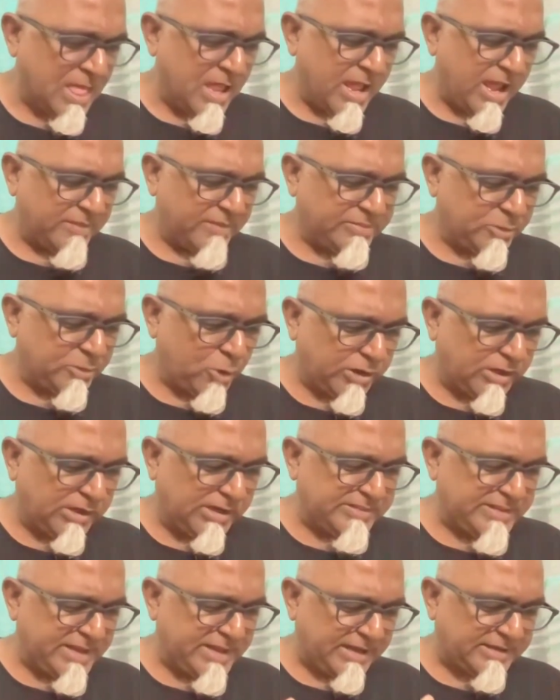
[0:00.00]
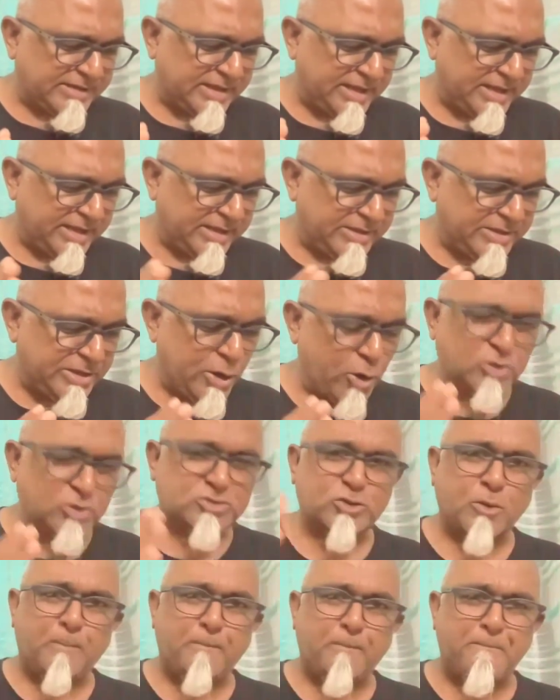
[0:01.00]
And not only that, he
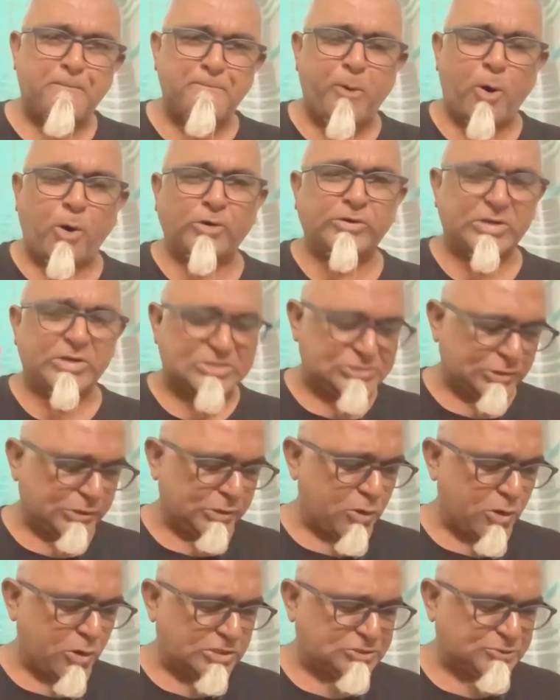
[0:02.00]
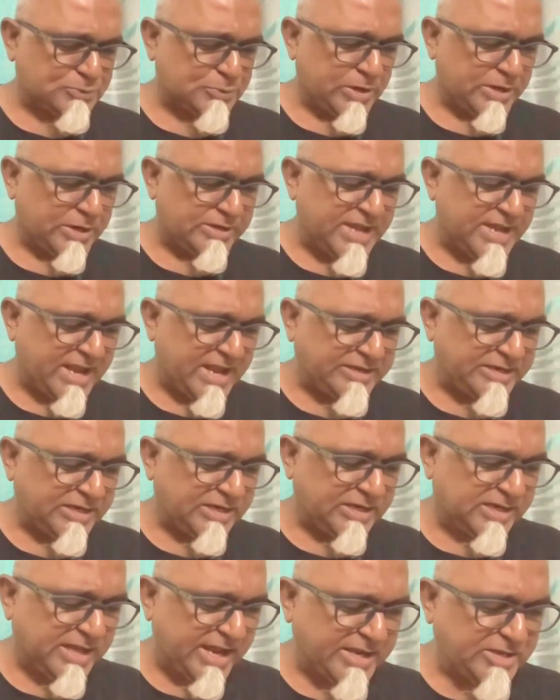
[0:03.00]
also ponders on God's word. Daniel
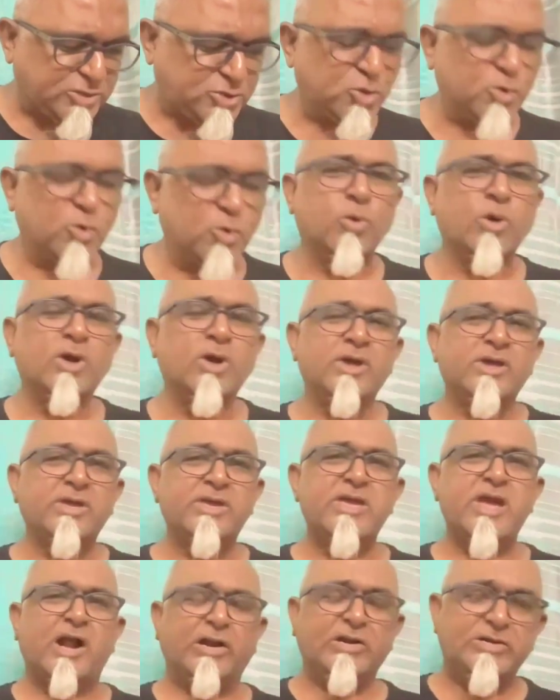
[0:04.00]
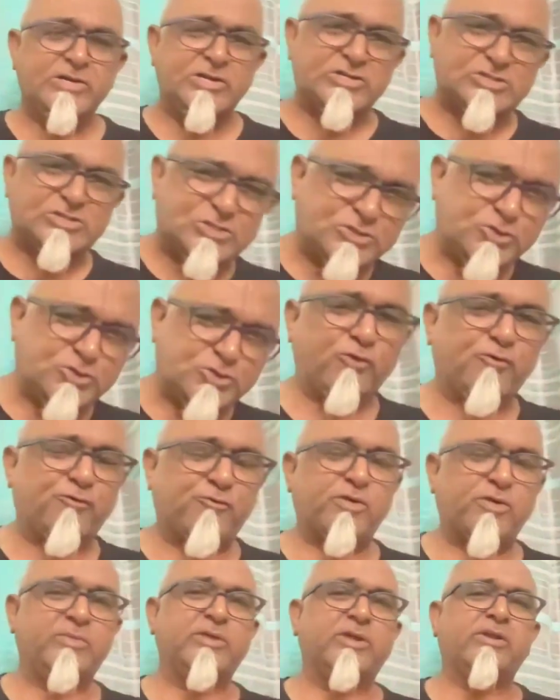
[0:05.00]
9 2, he understood
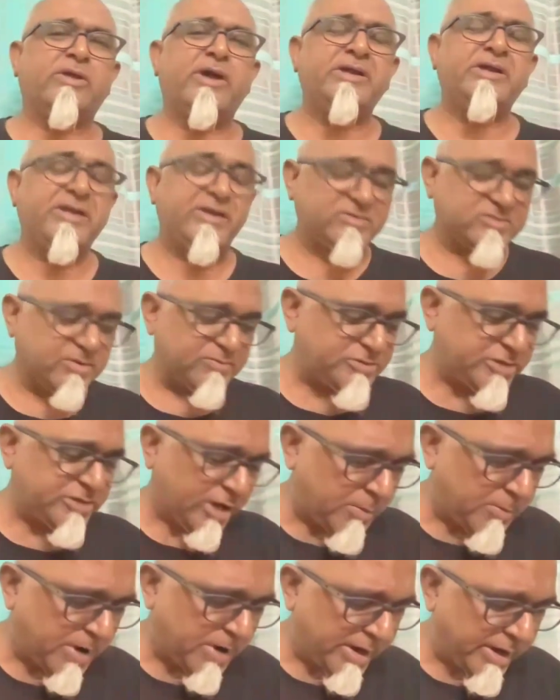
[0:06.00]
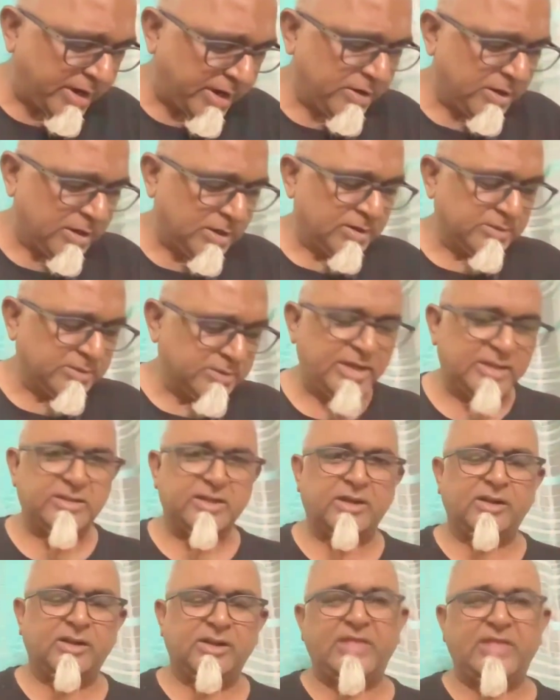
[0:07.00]
from the writings of Jeremiah that the
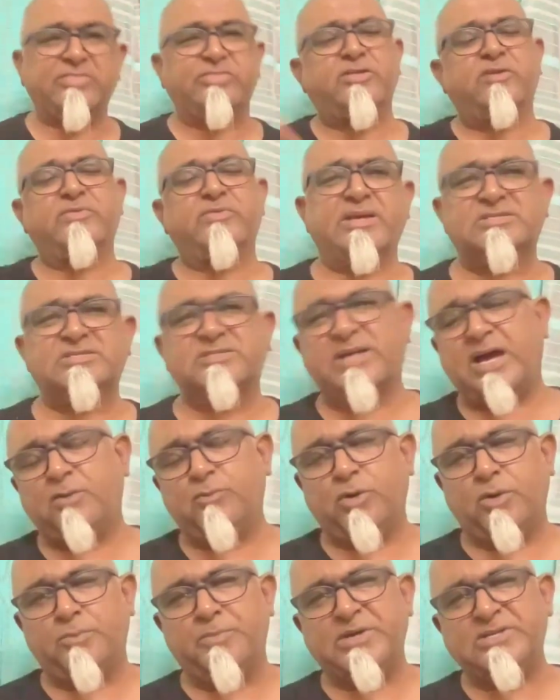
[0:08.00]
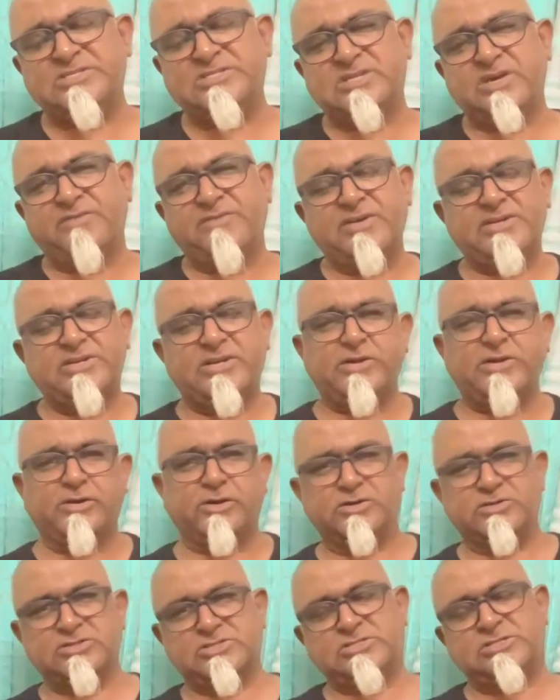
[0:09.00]
length of the exile will be 70
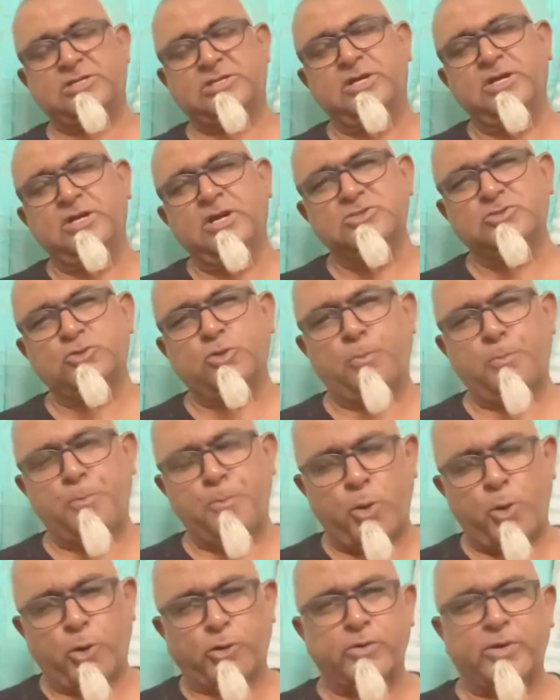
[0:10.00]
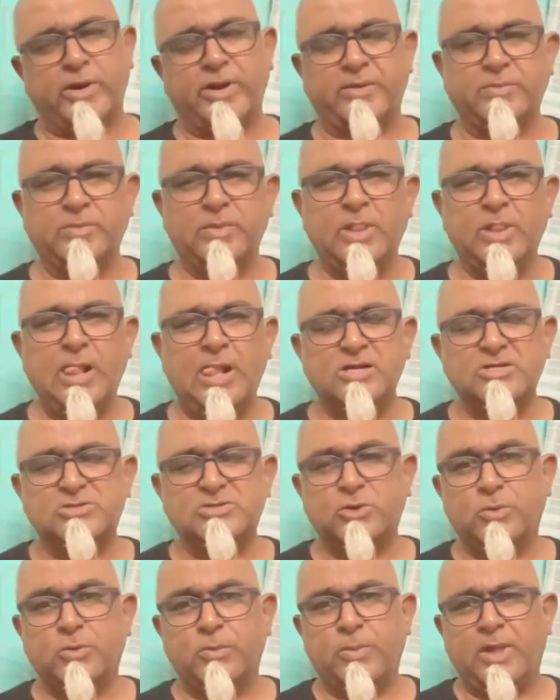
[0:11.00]
years. So pondering.
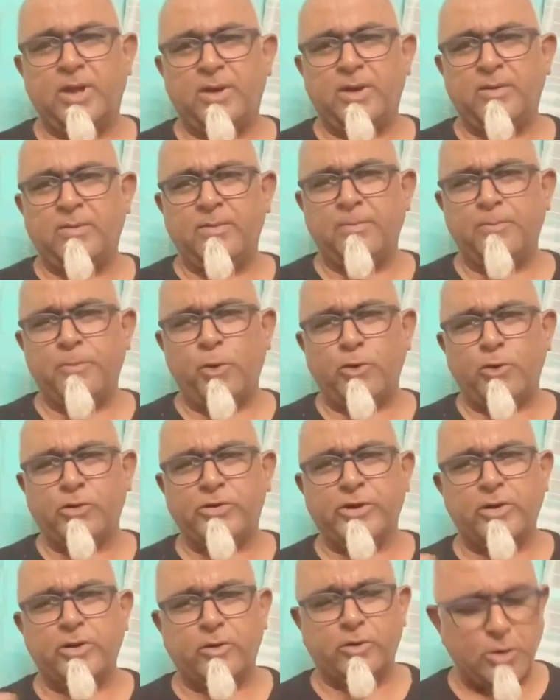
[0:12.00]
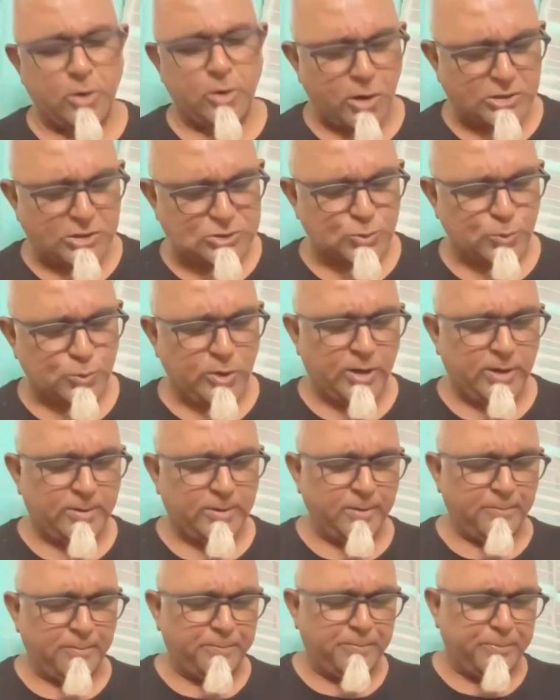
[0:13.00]
So uh, pondering on God's word,
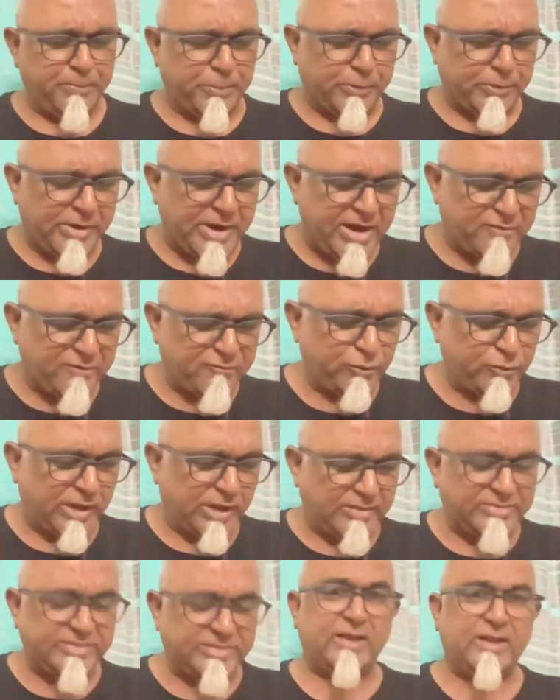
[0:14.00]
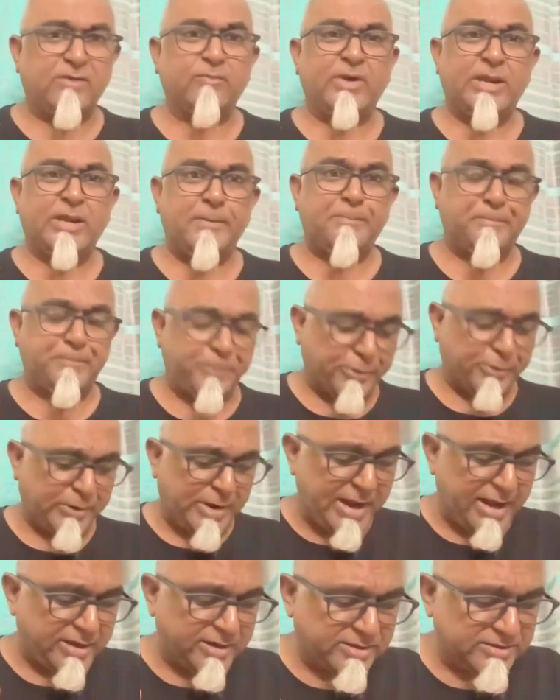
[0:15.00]
prayerful. And then when he
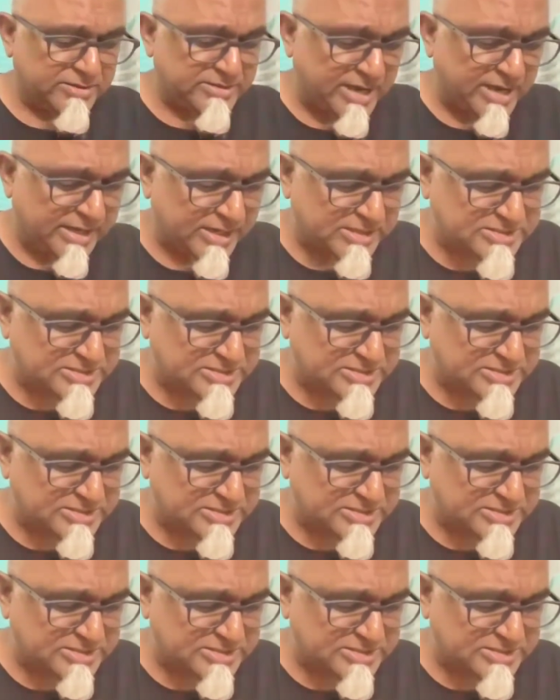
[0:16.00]
prayed, Daniel